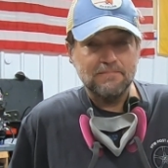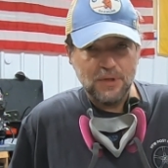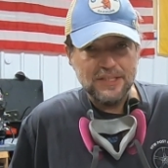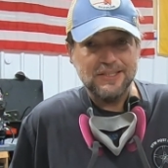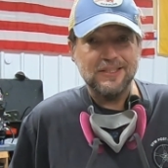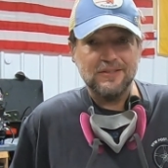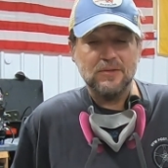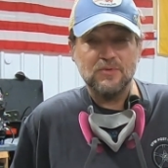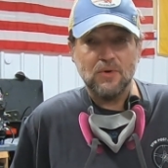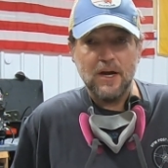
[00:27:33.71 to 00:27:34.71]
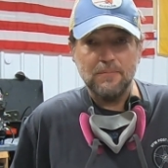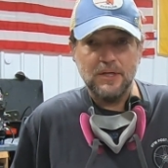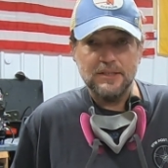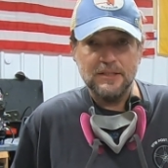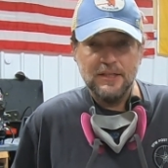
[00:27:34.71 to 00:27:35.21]
please hit the subscribe
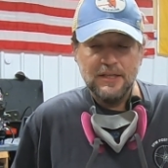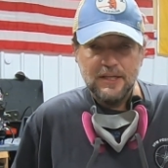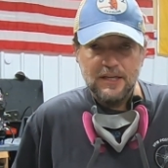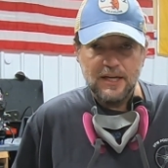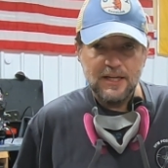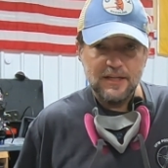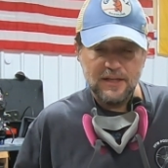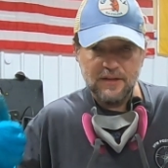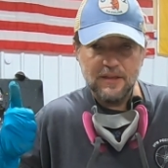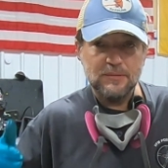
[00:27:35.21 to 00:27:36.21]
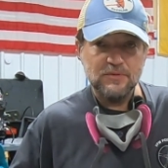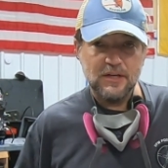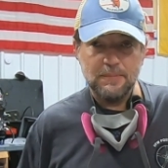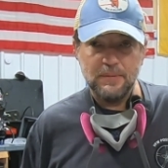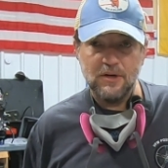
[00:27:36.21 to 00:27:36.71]
button and hit a thumbs
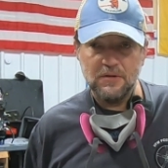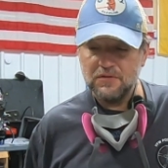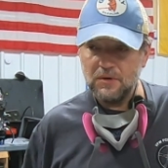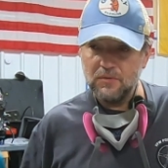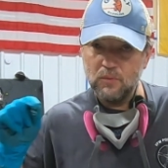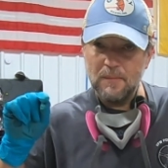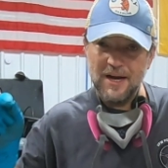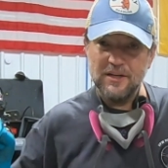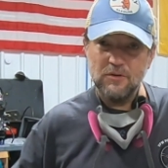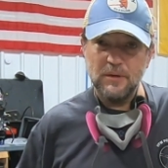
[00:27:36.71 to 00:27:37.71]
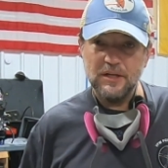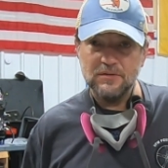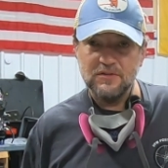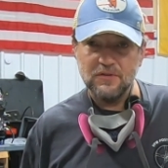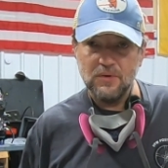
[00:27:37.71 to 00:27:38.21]
up and also the reminder bell
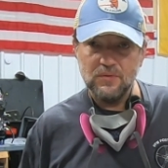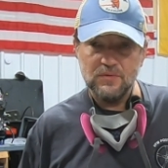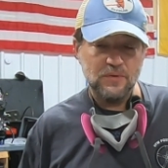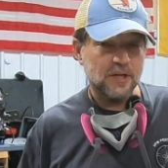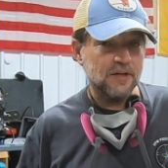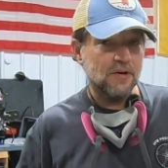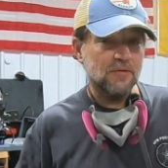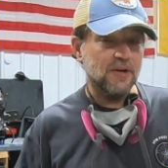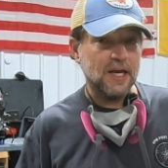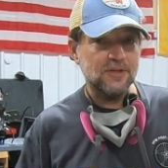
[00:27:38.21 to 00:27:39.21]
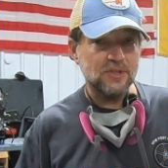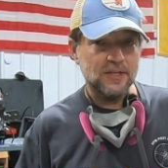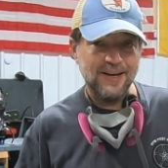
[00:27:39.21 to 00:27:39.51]
so you'll get a notification